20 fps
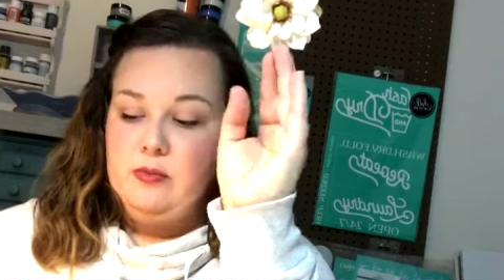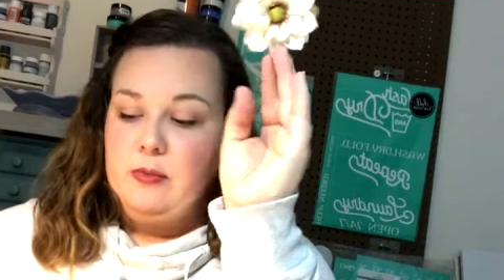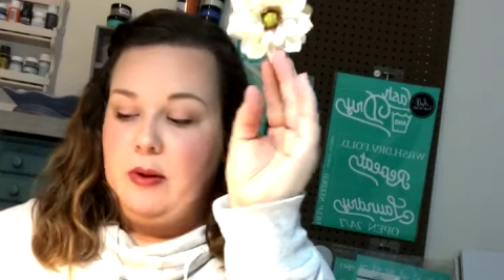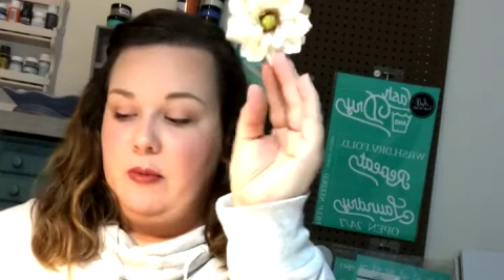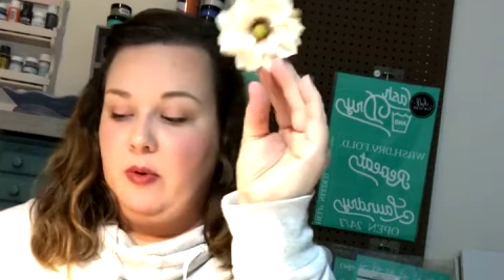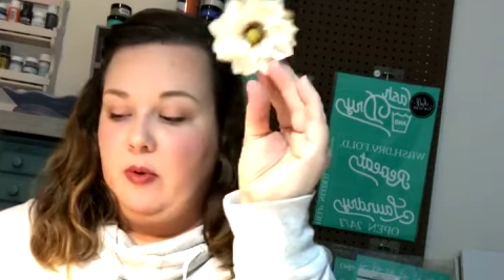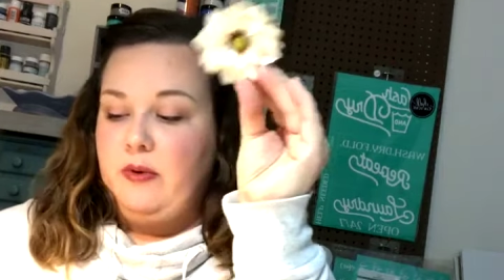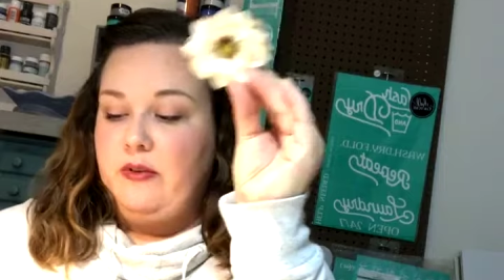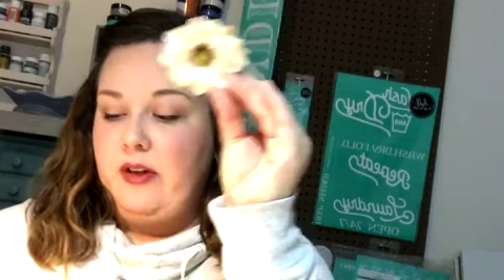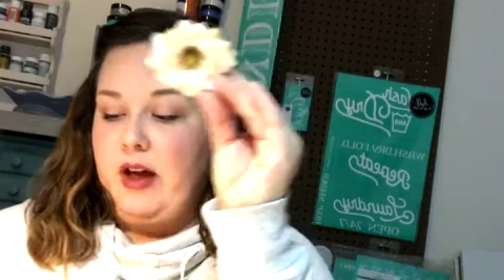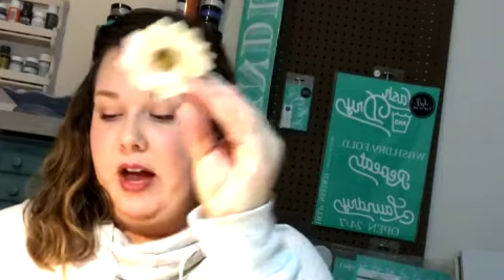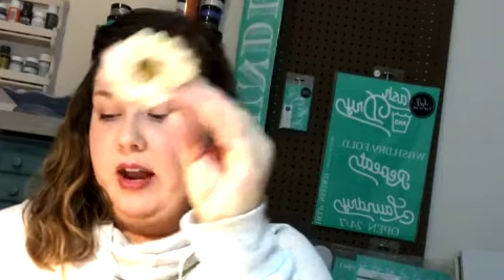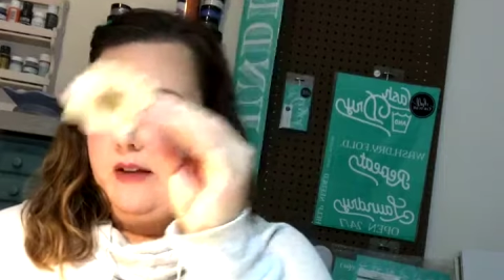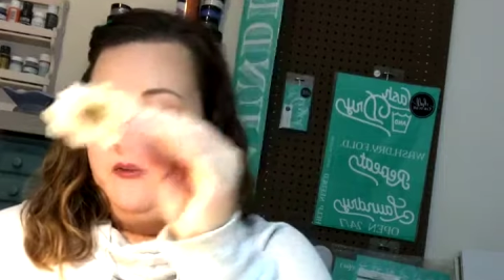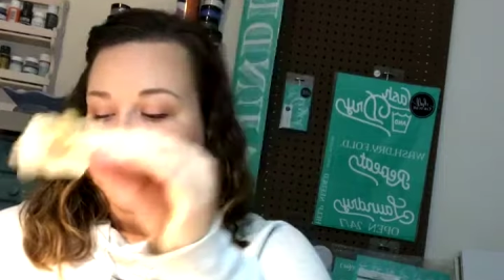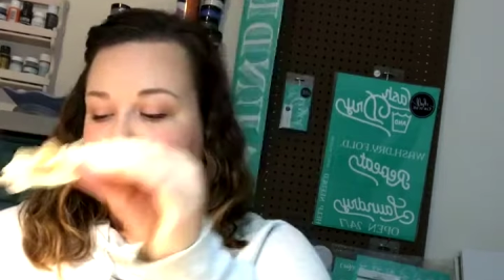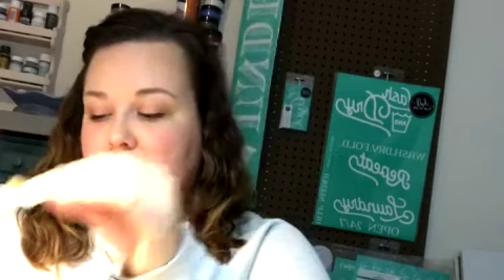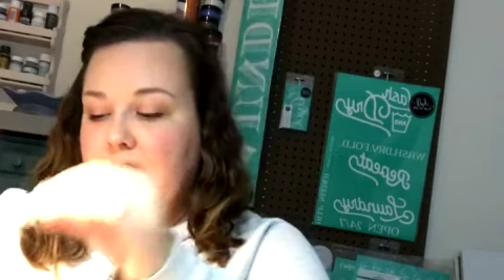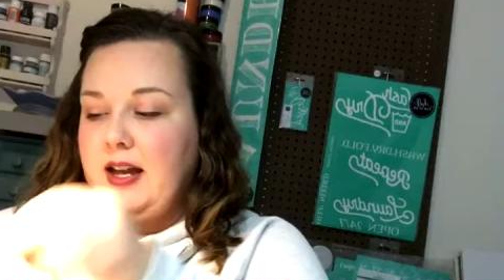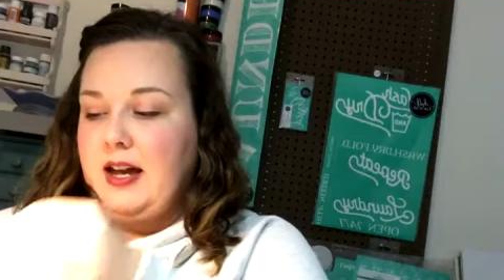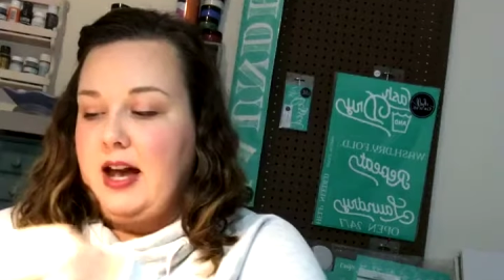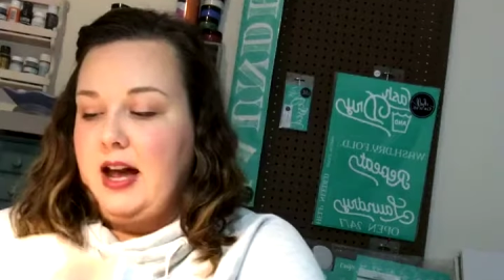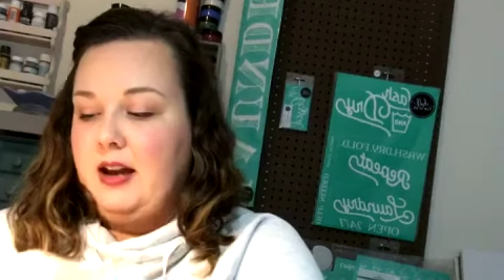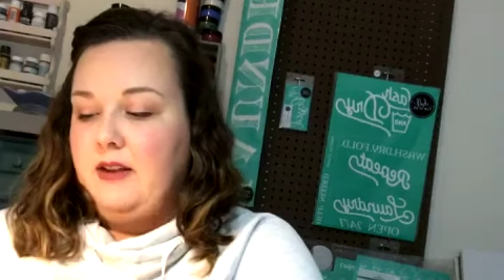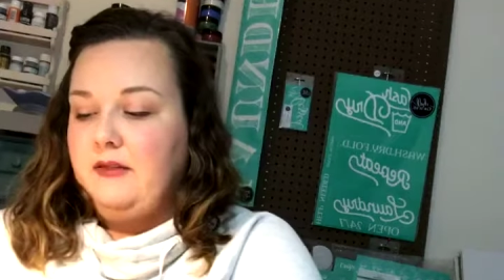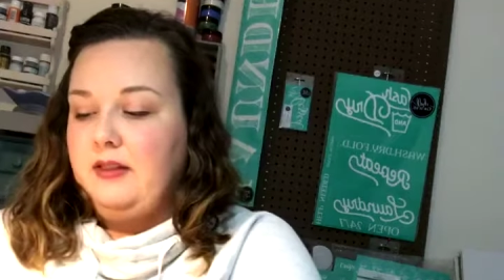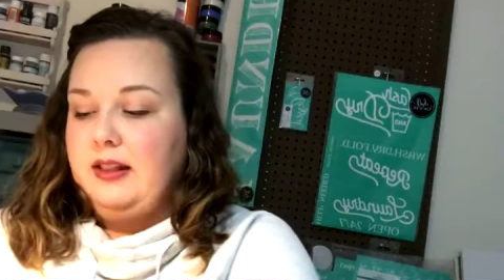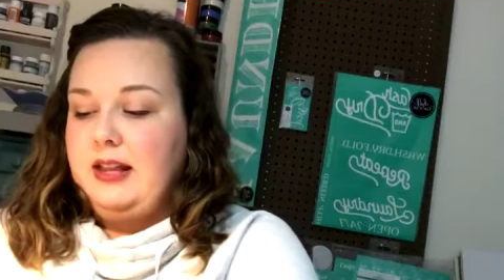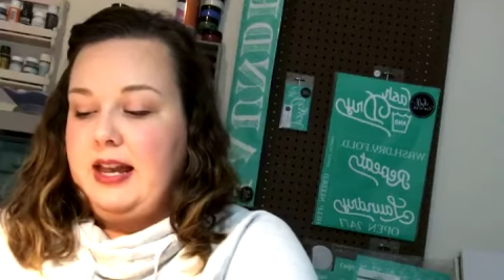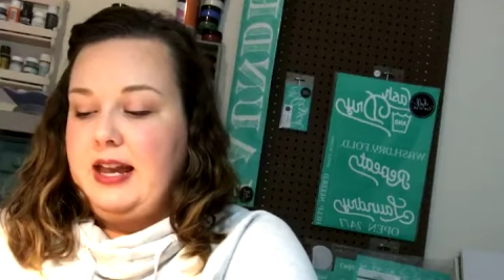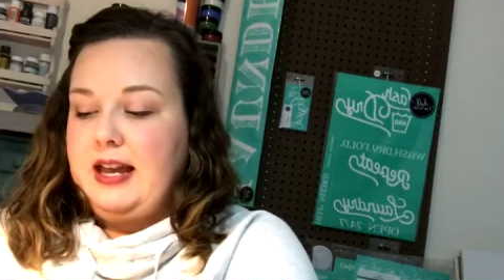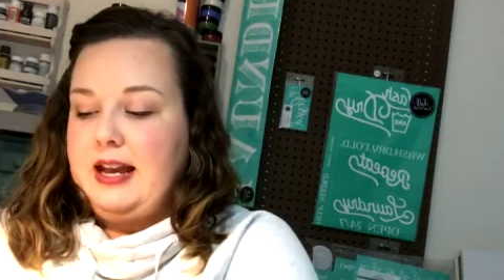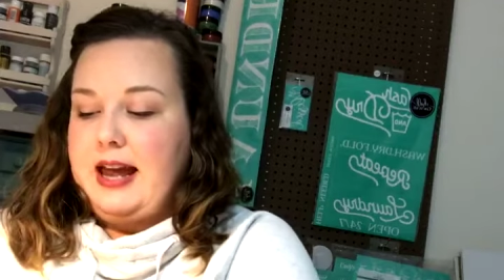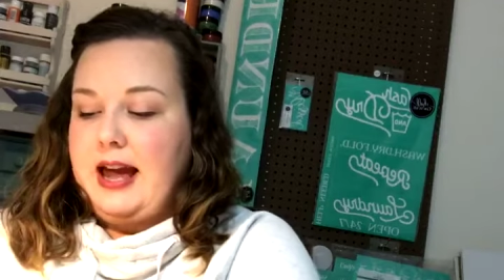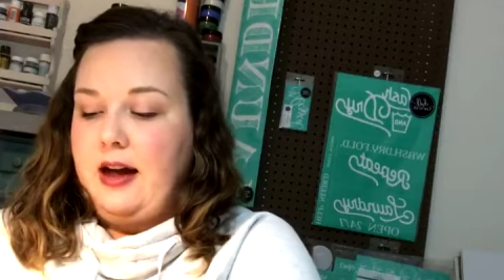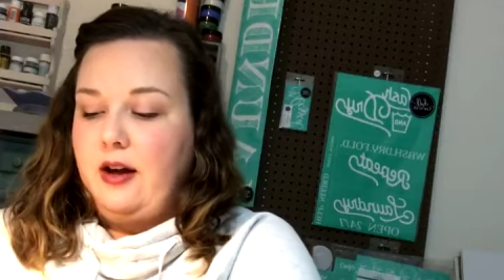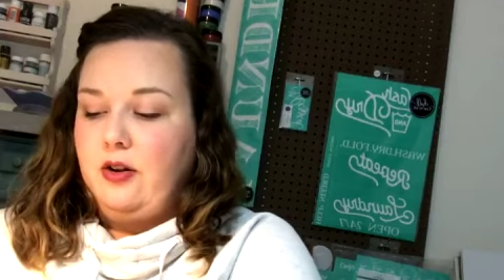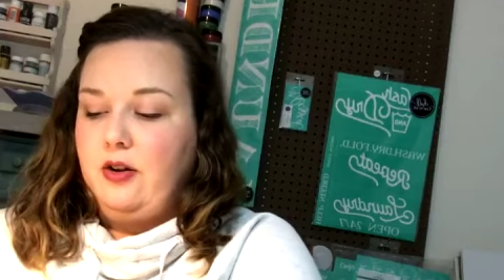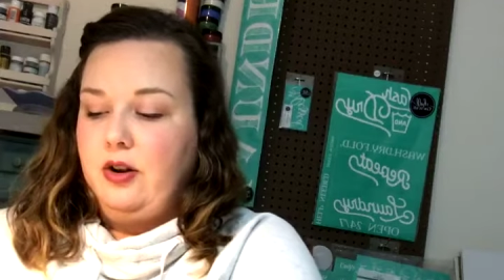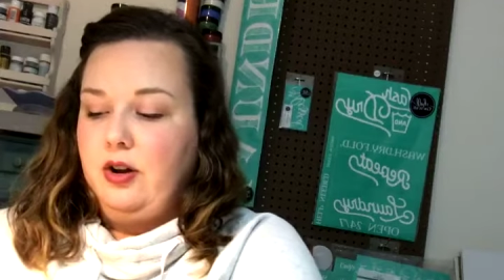Remember, we've got everything kind of laid
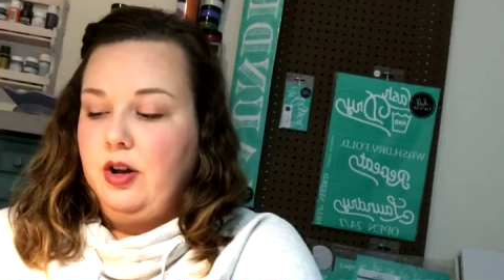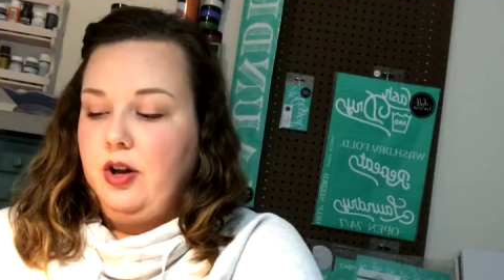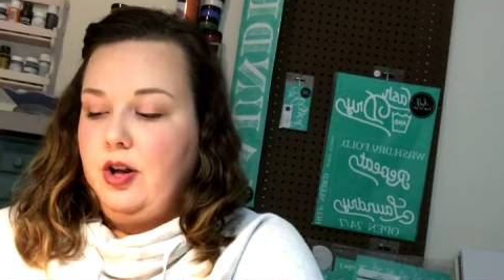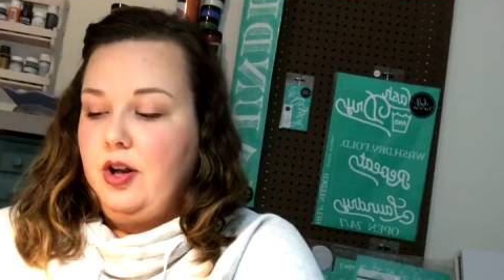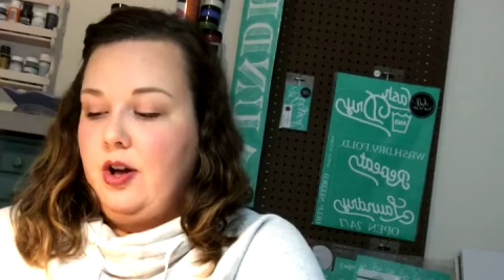out